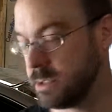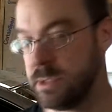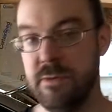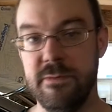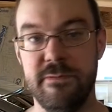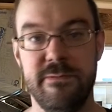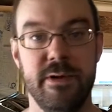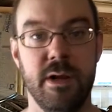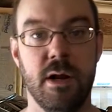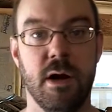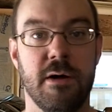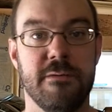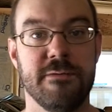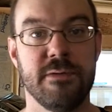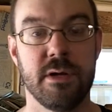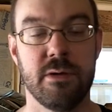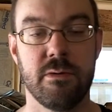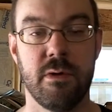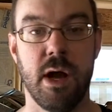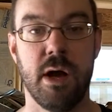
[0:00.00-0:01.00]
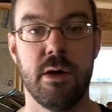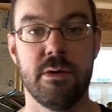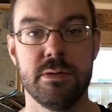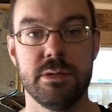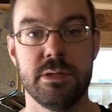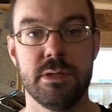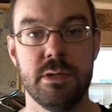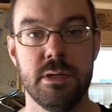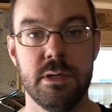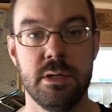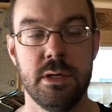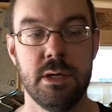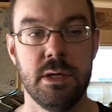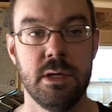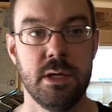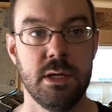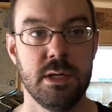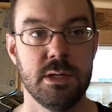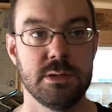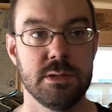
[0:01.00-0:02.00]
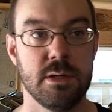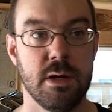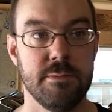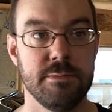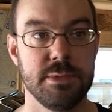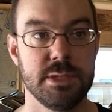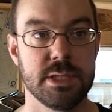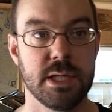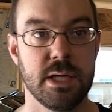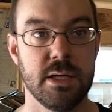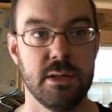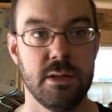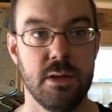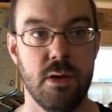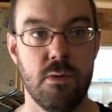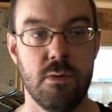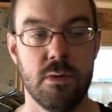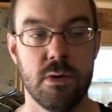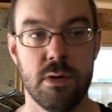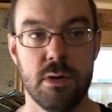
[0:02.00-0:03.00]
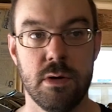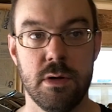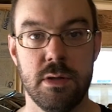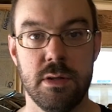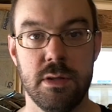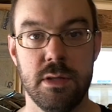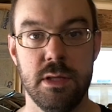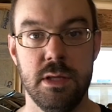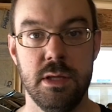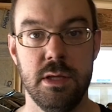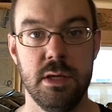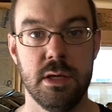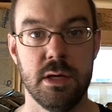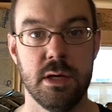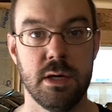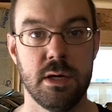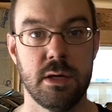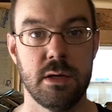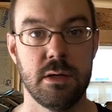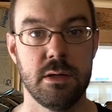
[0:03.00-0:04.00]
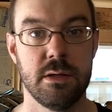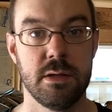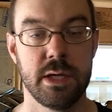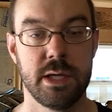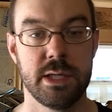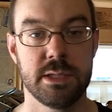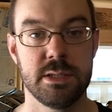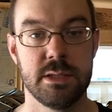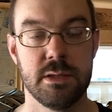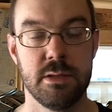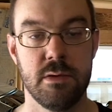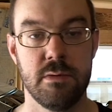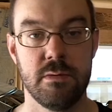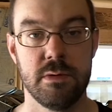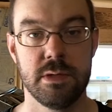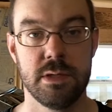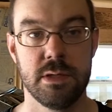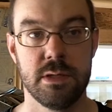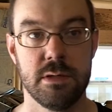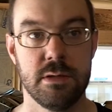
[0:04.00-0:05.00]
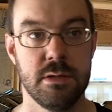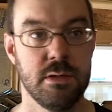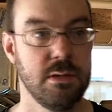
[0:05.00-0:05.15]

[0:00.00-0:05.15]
2 feet off the ground. So I'm just going to lower like I said, lower the